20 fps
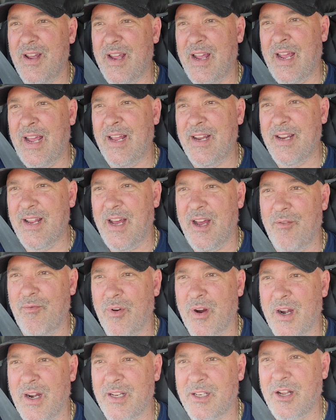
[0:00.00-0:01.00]
And
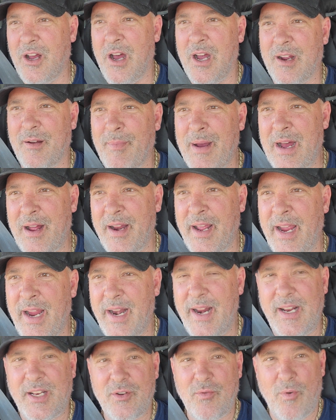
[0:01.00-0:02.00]
we're going to talk about
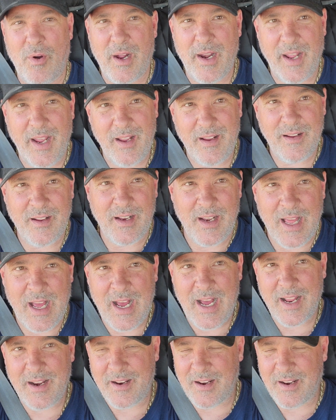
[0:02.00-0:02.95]
80-20 a lot.